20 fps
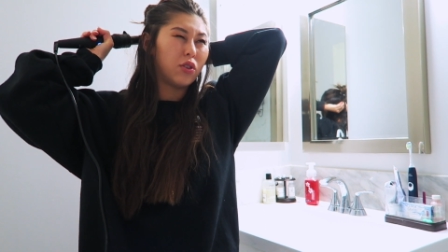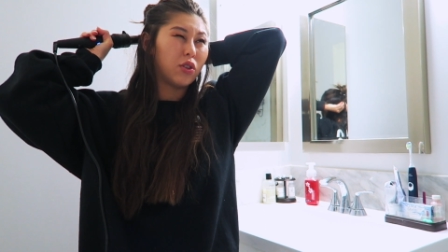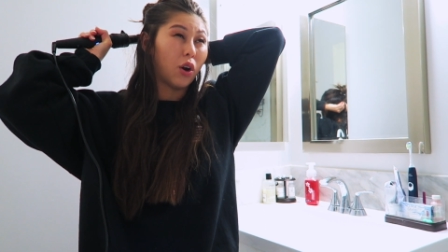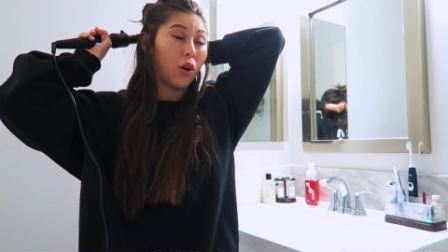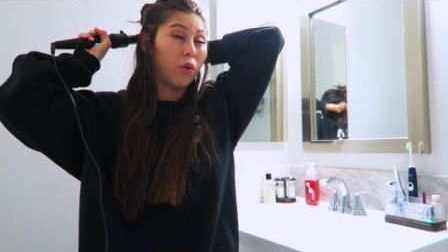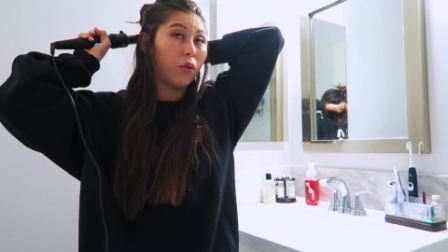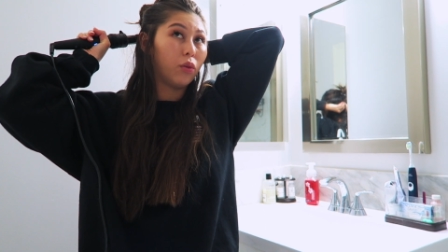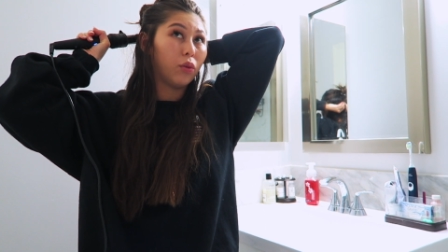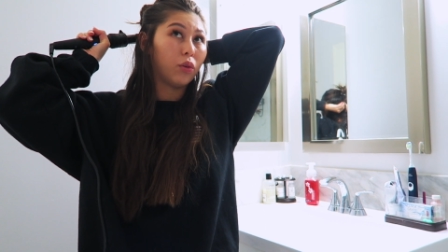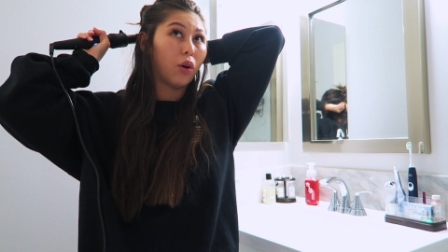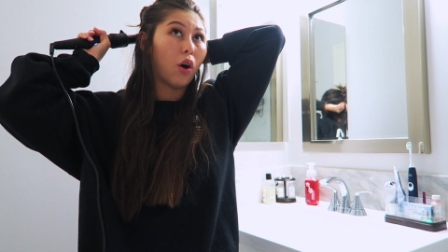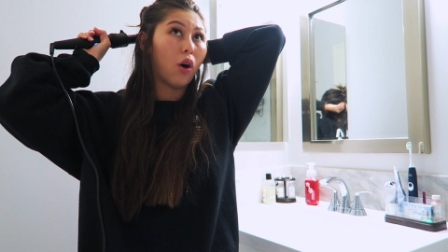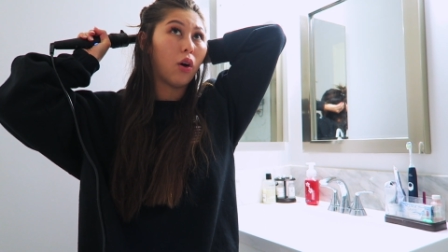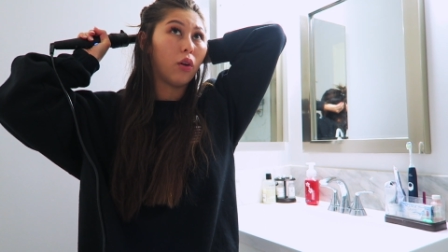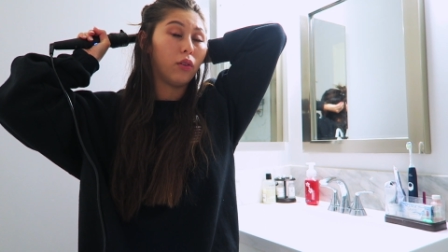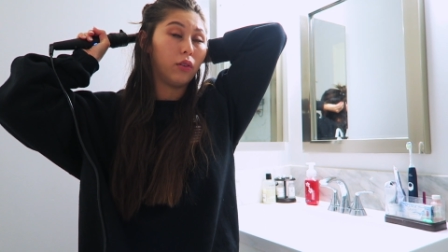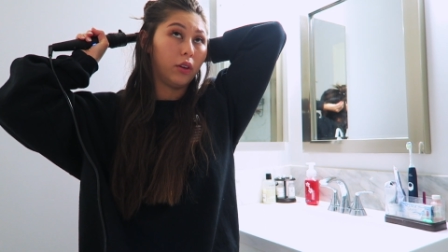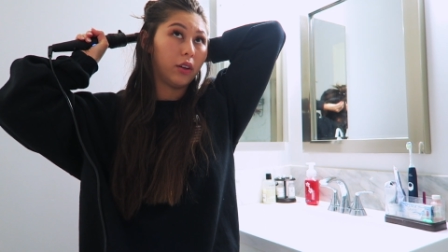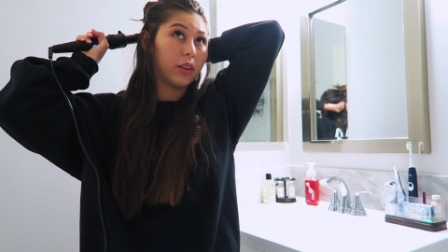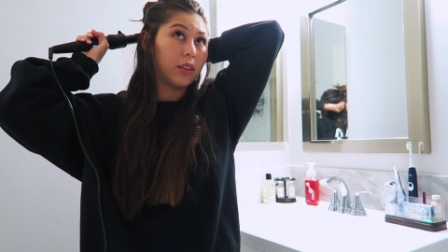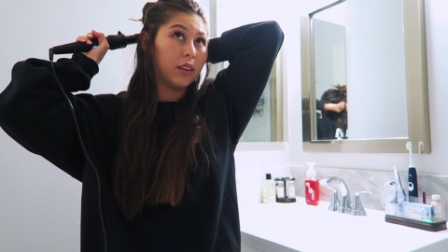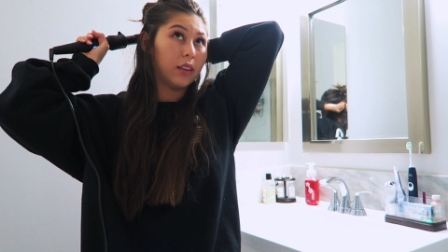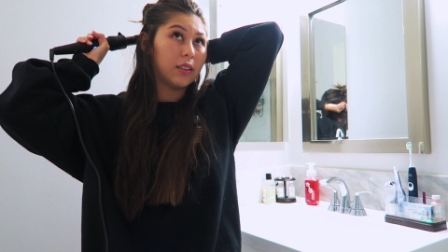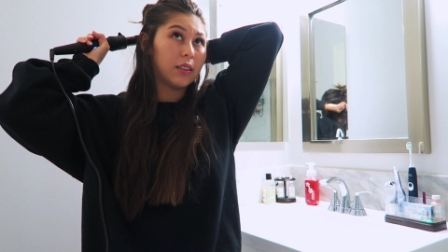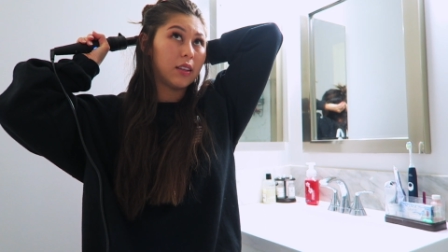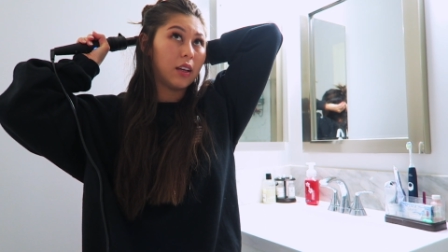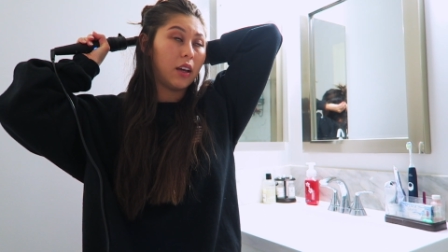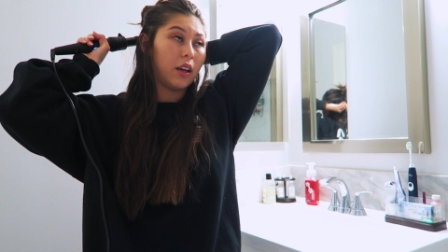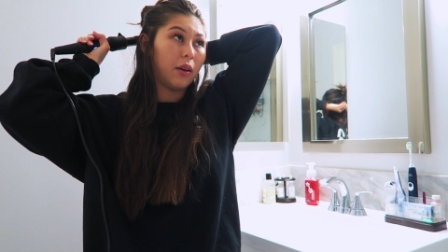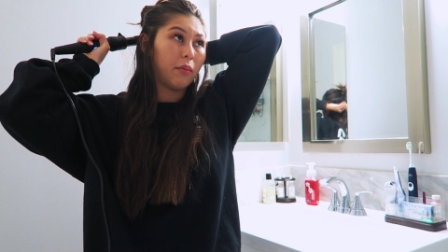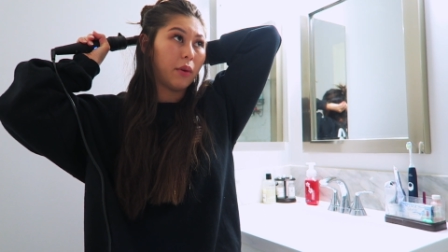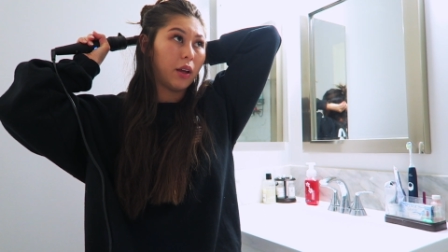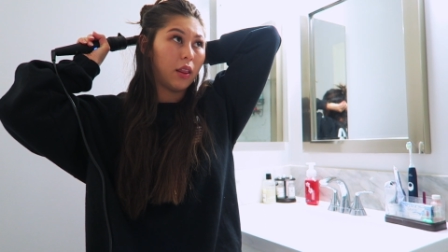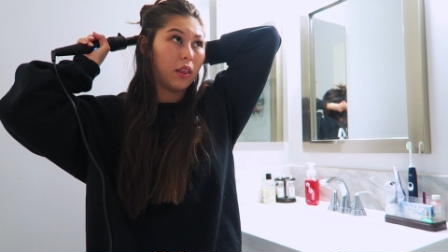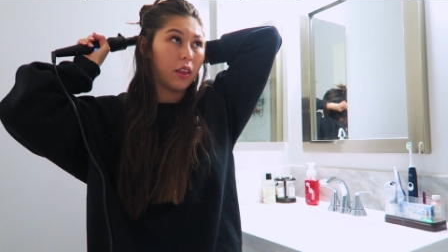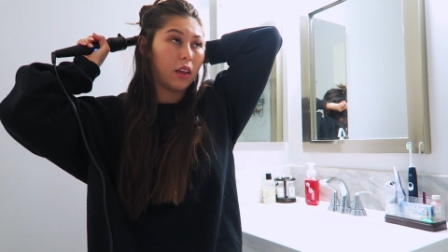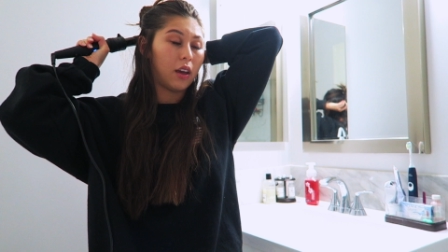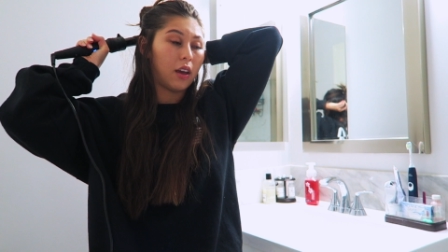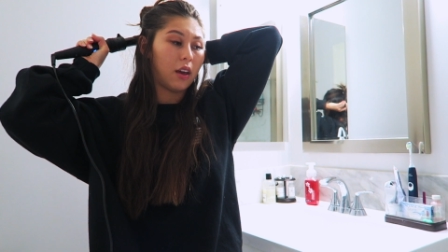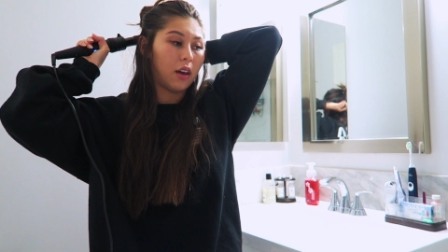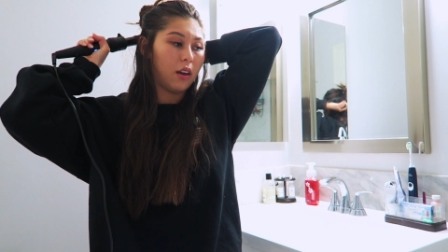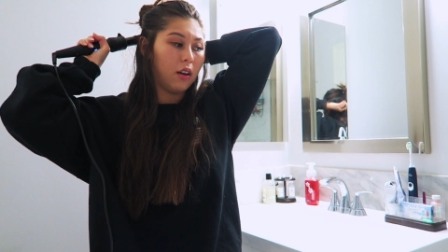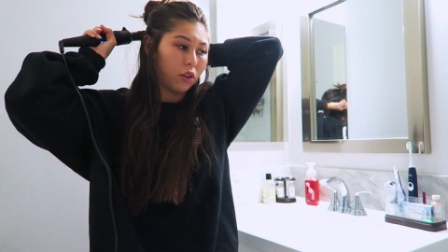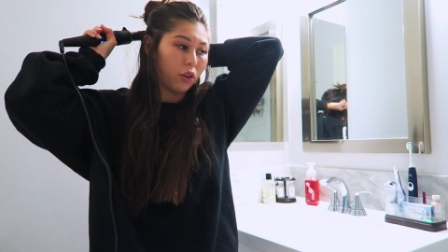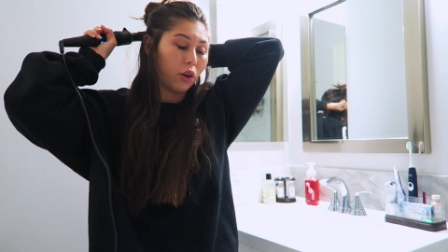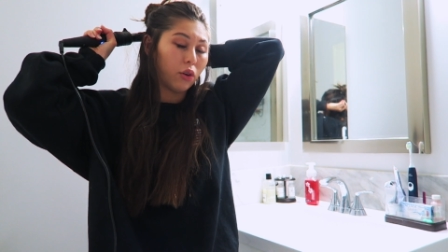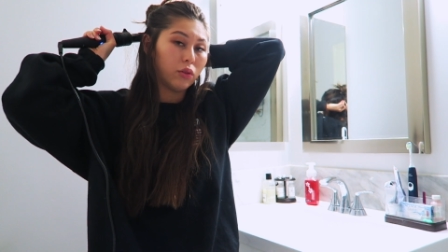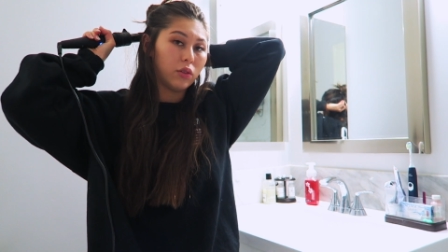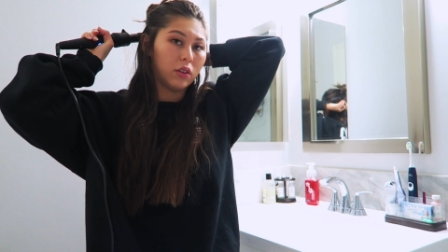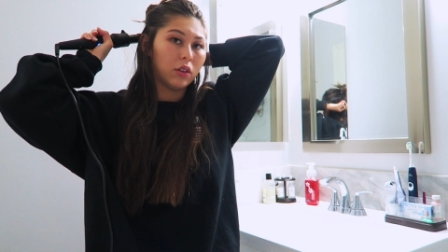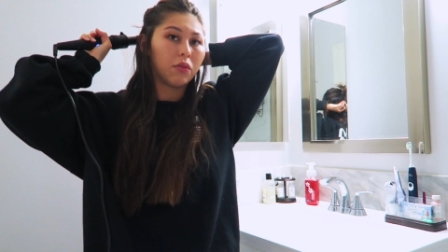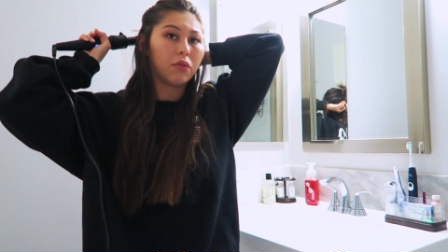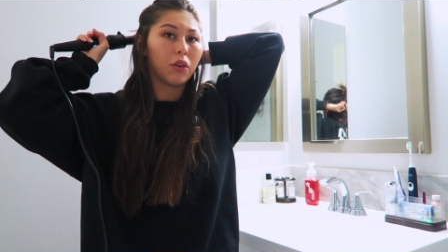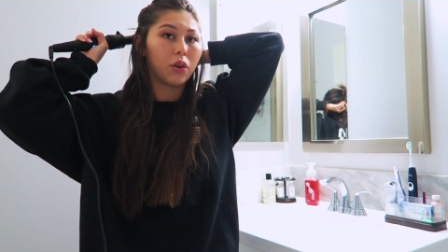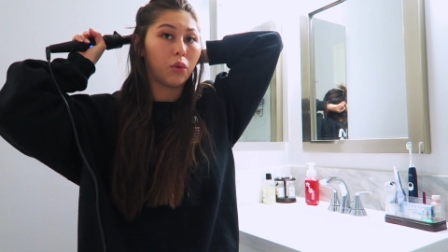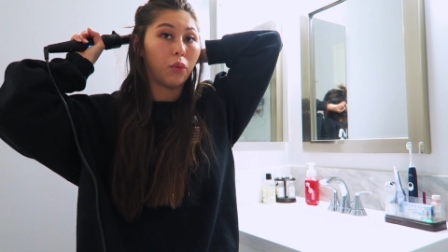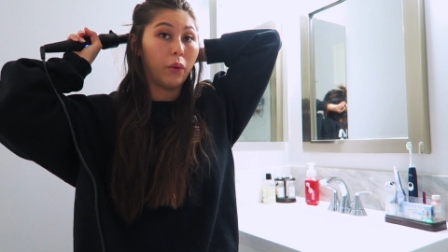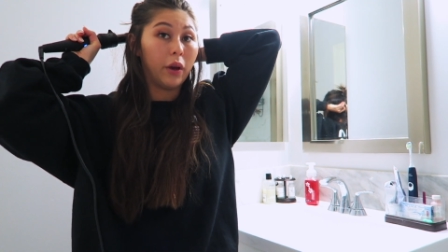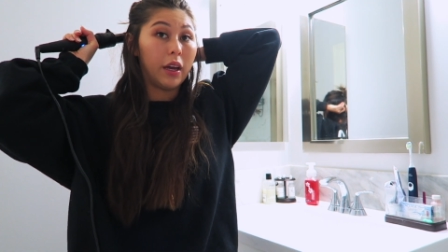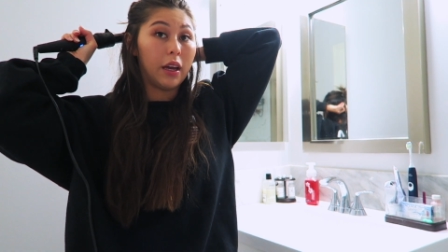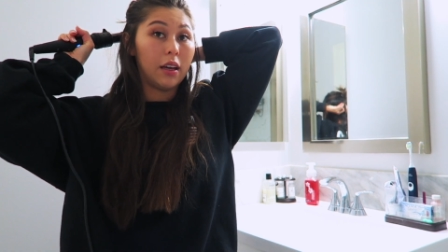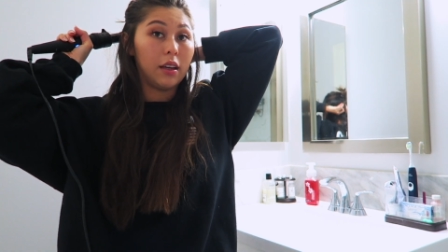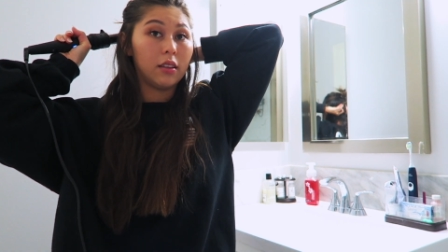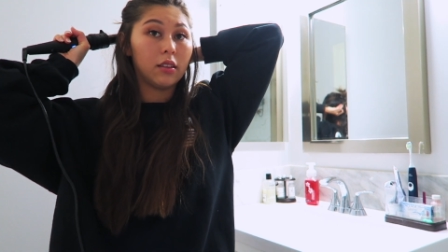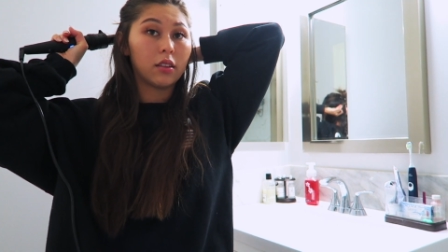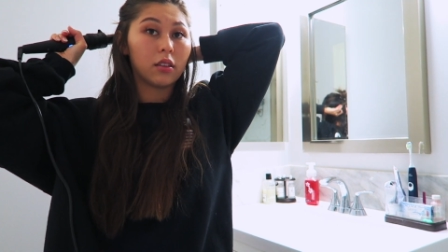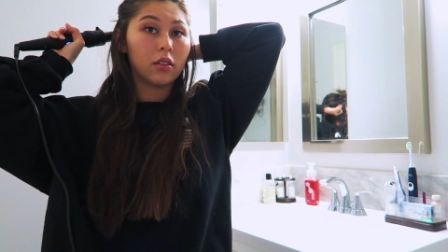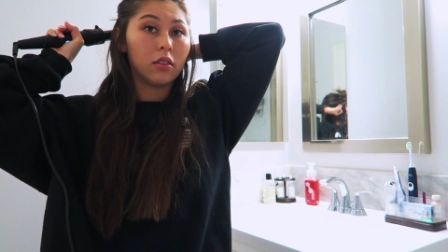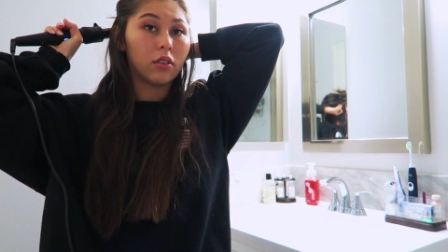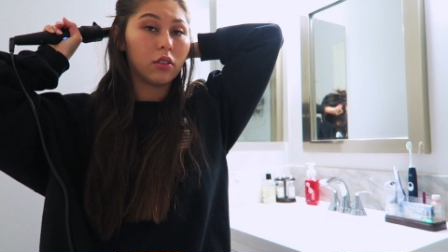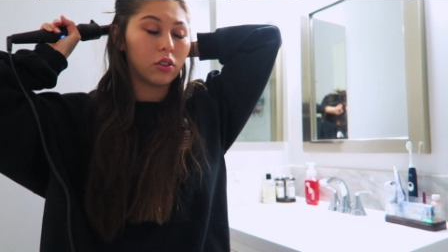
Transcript: don't all look the same and they go different ways.